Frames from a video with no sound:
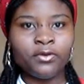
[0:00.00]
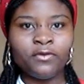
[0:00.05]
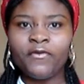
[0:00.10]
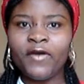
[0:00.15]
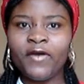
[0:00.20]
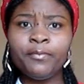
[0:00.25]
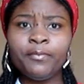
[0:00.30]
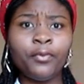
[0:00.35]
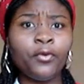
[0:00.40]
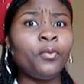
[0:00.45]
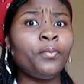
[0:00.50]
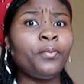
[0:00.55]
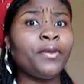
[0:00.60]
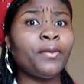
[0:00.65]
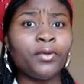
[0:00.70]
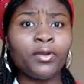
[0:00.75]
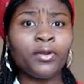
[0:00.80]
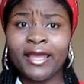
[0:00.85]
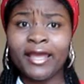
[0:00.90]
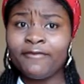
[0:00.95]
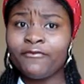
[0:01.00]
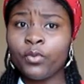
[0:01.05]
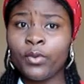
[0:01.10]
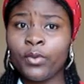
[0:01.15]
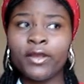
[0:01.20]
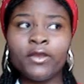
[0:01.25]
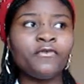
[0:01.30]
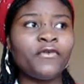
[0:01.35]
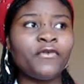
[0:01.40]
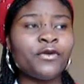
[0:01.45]
You find poor people
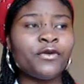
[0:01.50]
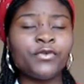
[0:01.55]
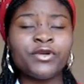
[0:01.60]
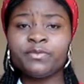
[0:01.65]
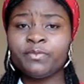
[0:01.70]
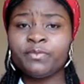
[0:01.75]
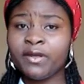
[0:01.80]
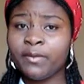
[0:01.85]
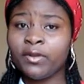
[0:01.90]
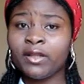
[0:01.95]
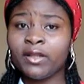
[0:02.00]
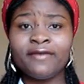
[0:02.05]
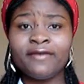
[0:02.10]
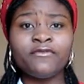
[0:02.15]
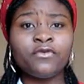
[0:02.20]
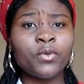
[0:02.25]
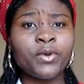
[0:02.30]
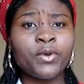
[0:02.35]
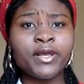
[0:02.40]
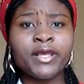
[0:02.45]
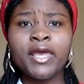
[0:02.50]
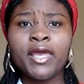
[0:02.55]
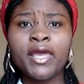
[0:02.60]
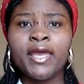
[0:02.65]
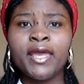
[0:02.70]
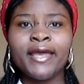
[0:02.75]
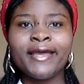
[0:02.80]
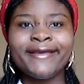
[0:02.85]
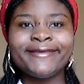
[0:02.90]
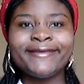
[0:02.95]
everywhere, you find rich people everywhere.
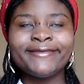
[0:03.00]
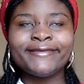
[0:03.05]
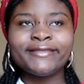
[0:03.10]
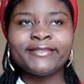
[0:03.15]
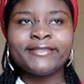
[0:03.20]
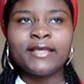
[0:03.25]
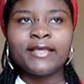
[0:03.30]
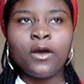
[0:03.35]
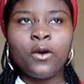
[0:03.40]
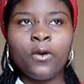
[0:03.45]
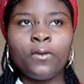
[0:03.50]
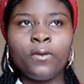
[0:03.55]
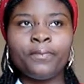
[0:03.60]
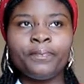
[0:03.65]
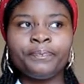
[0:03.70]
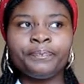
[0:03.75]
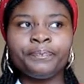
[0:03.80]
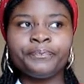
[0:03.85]
So